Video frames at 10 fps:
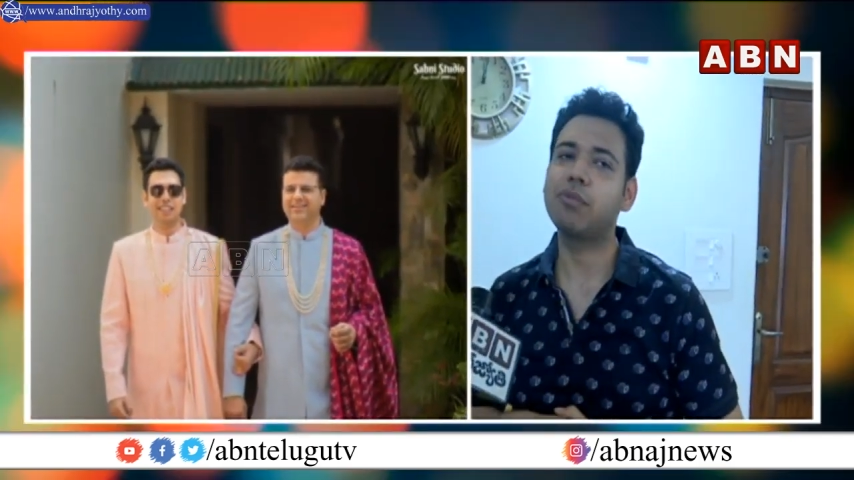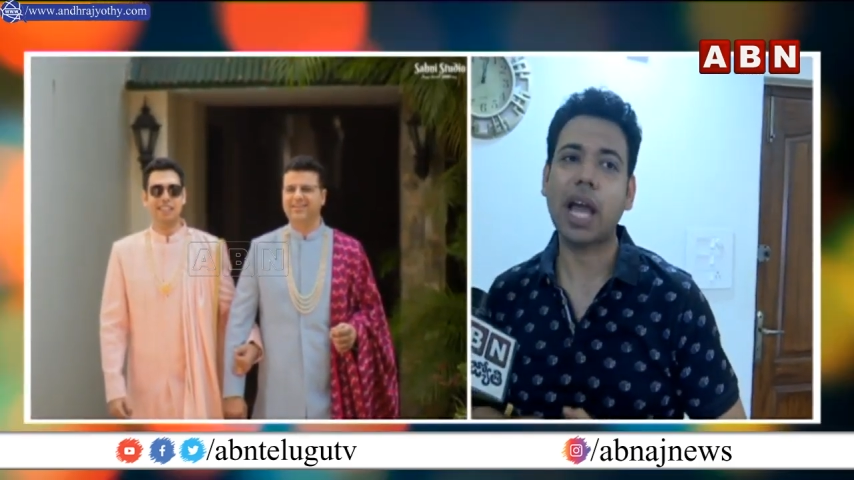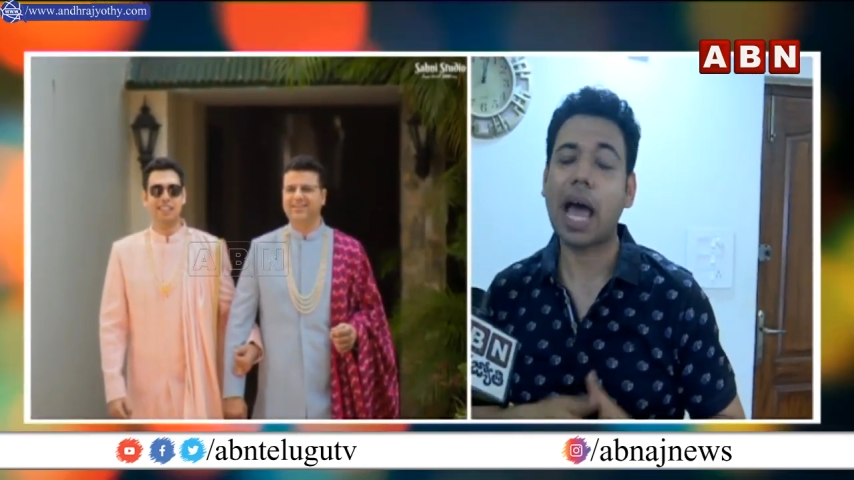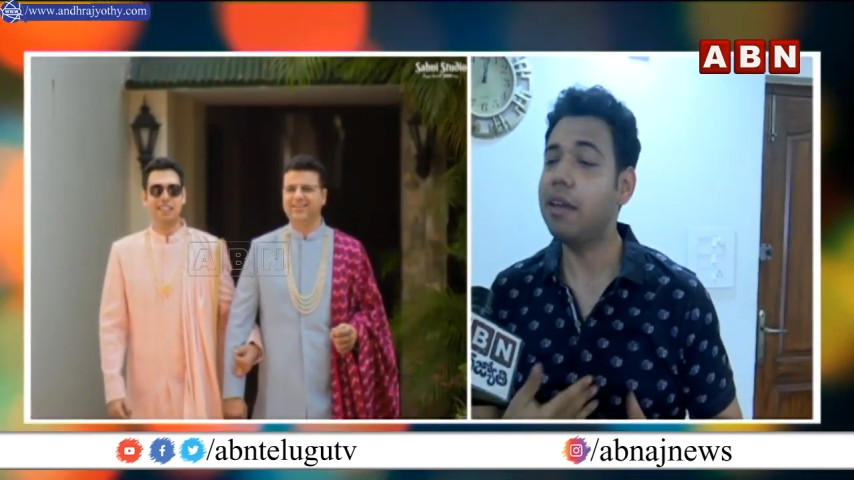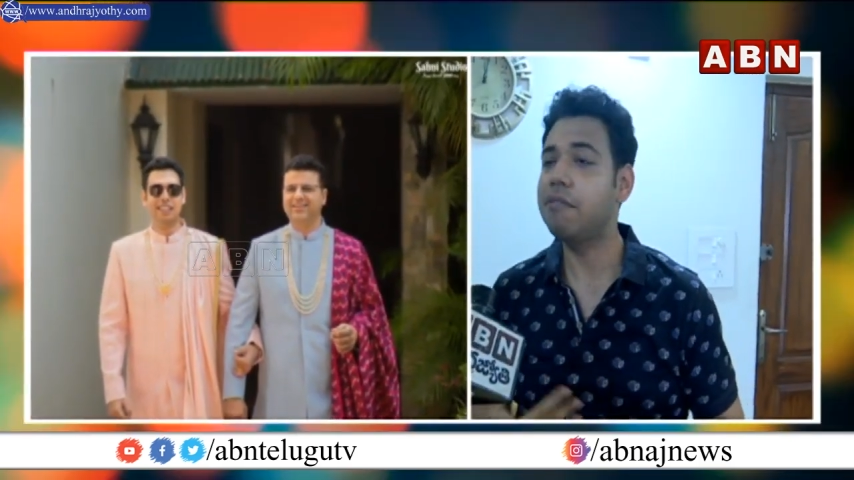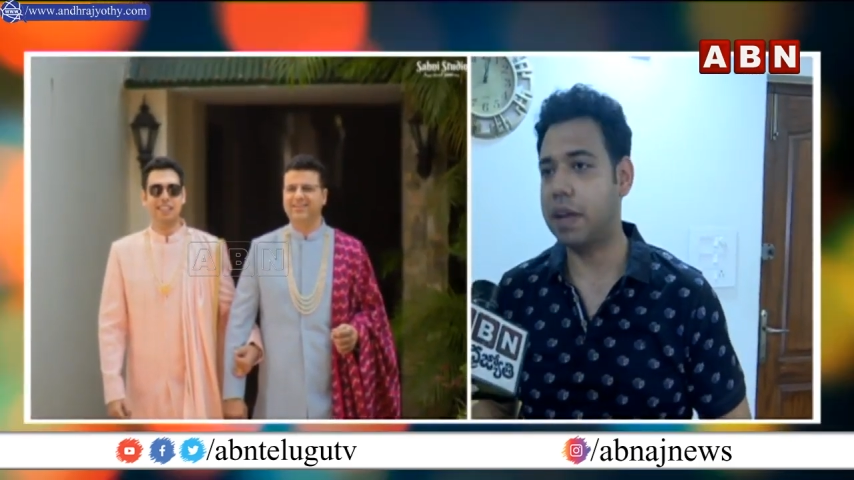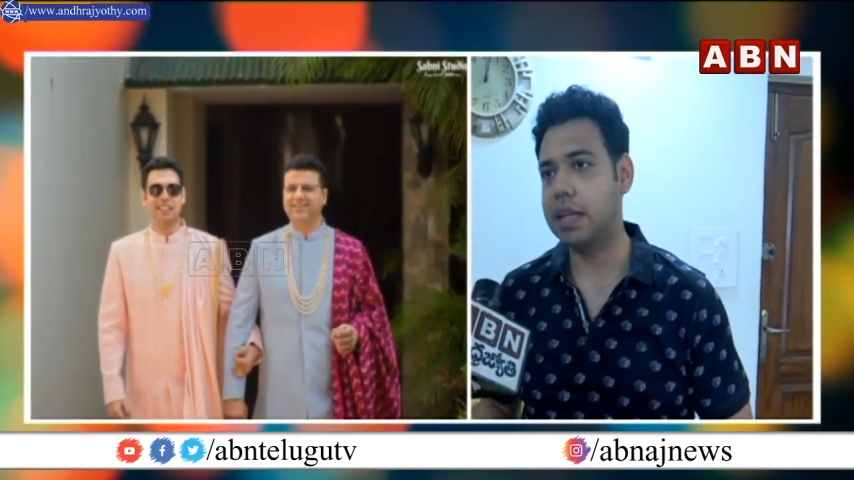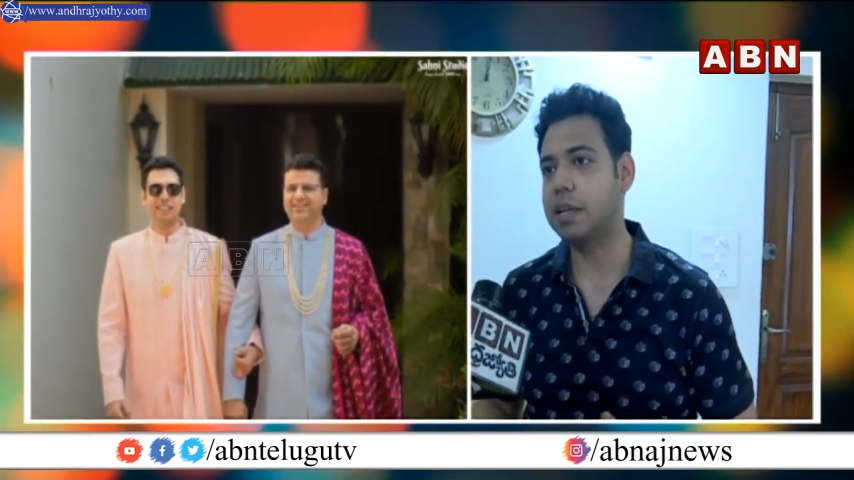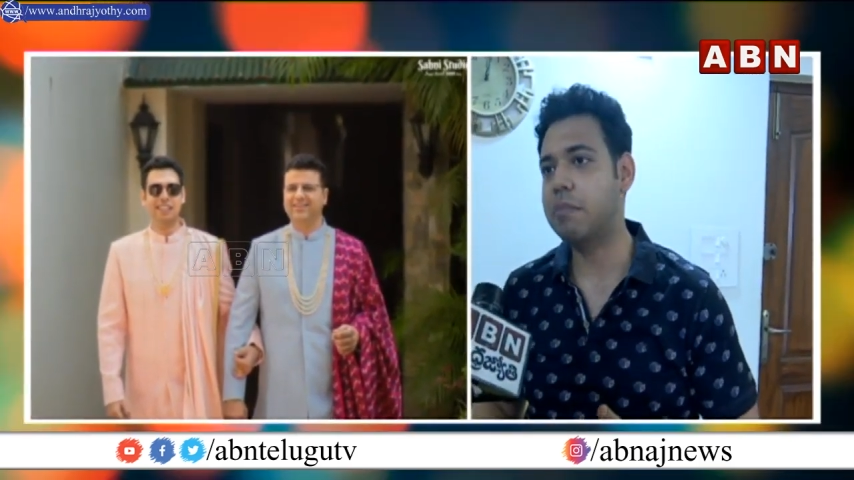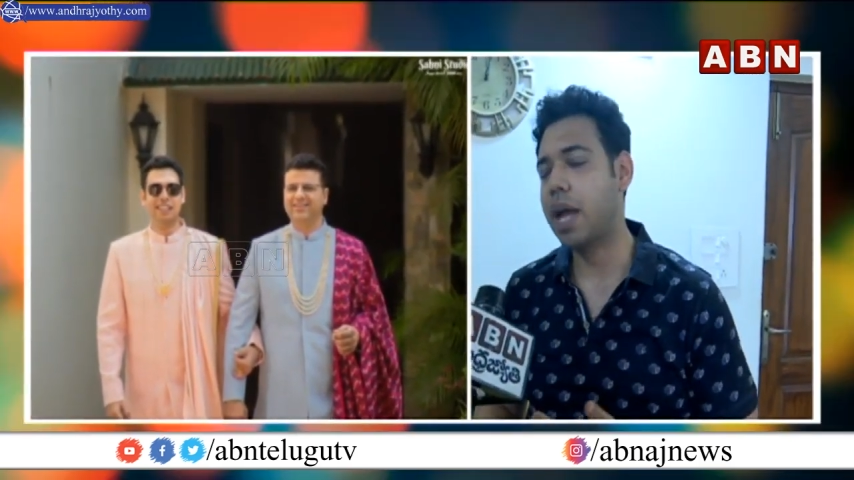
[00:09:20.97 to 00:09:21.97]
what I
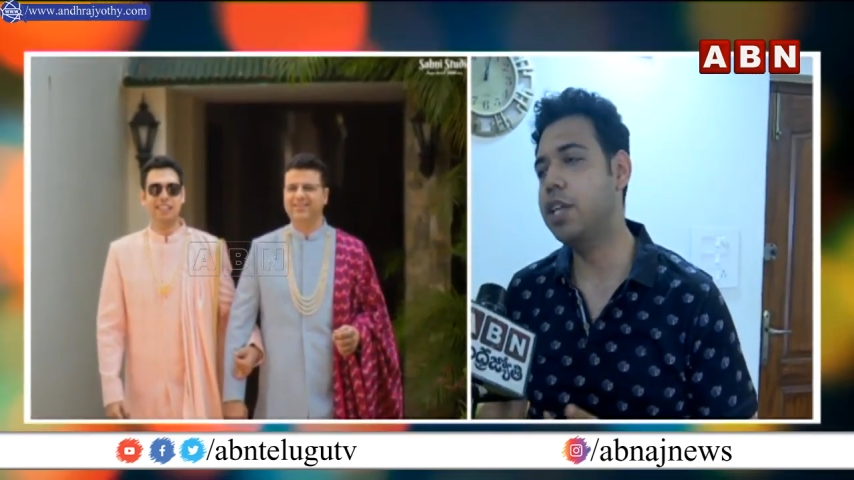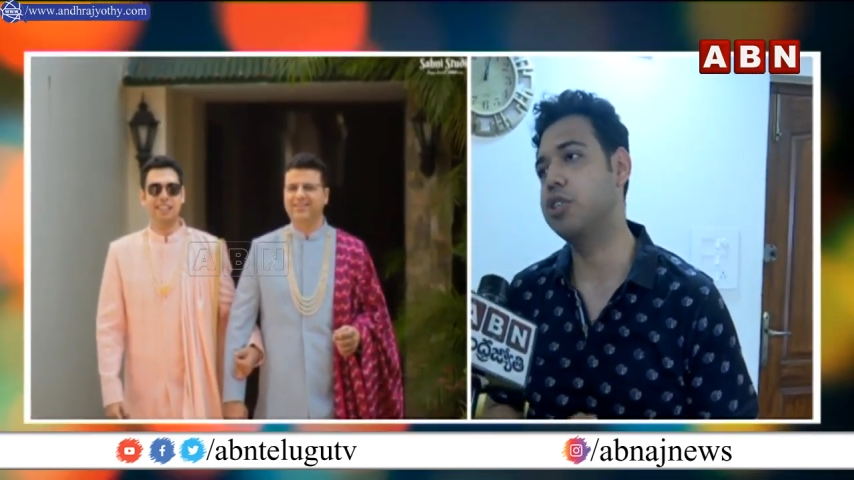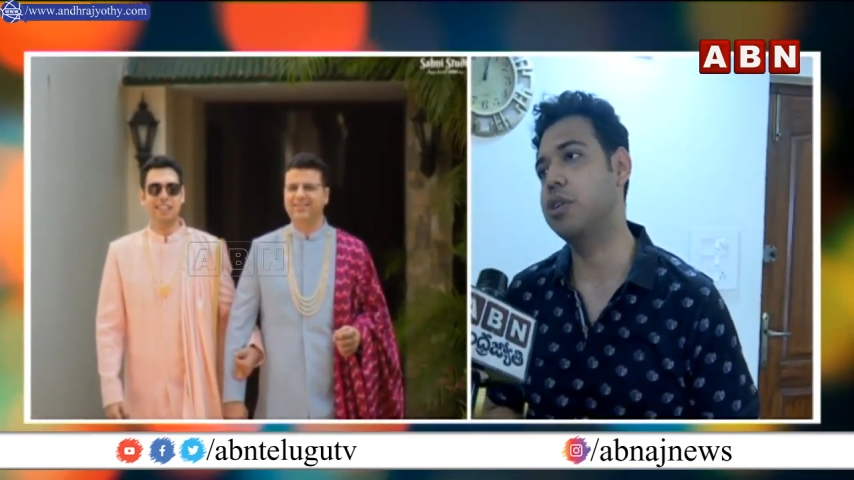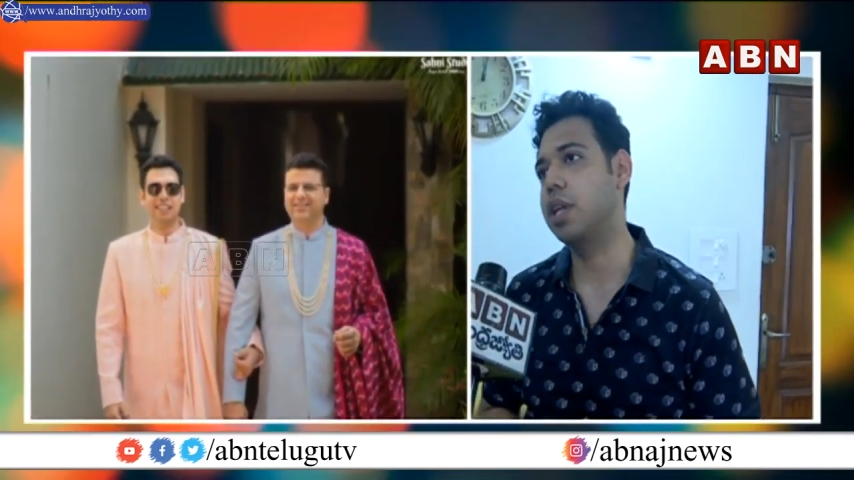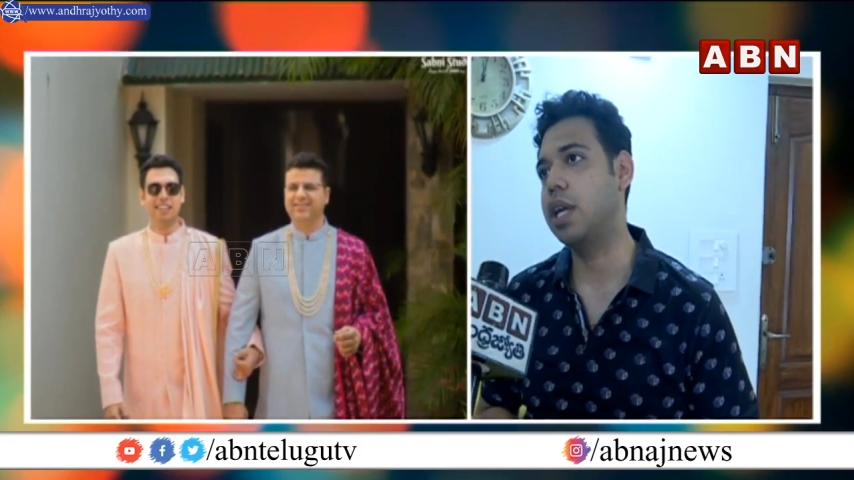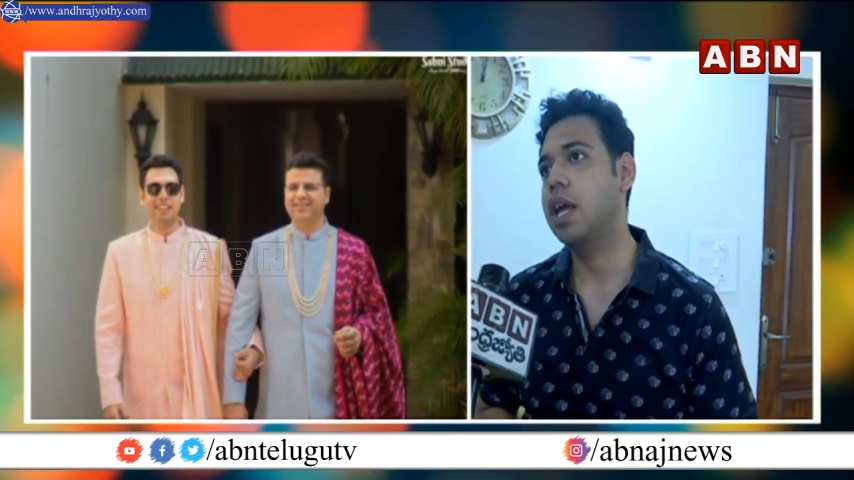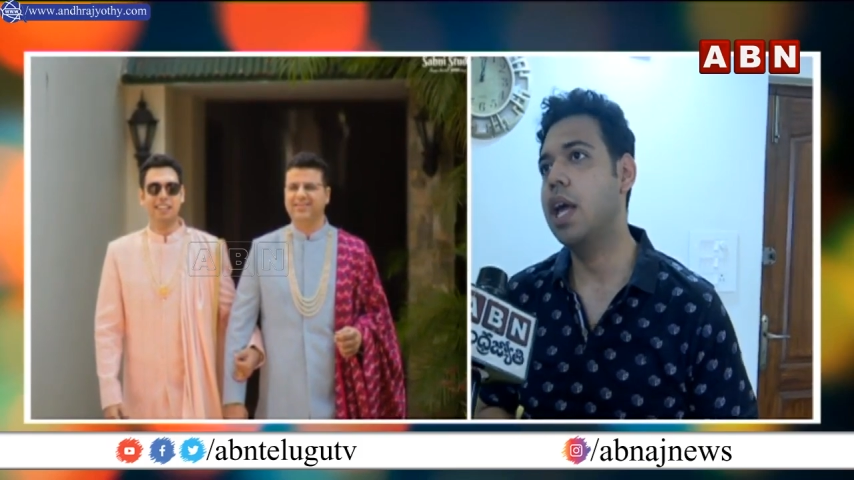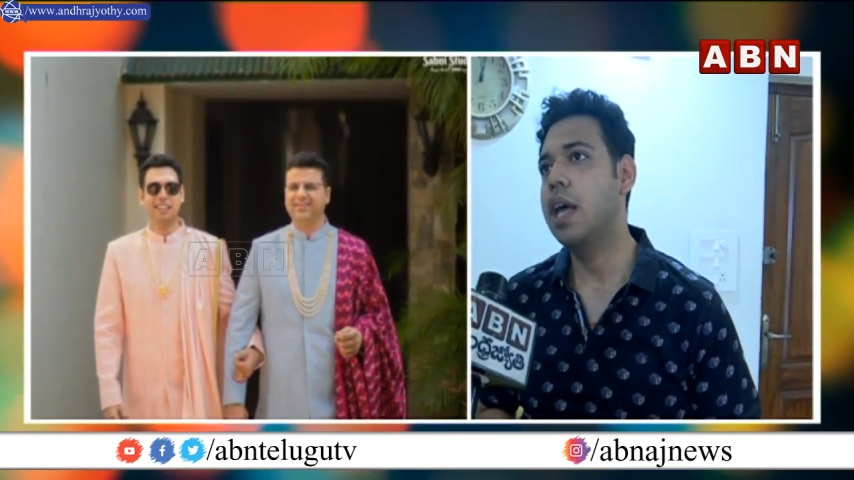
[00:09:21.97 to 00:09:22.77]
felt in my journey,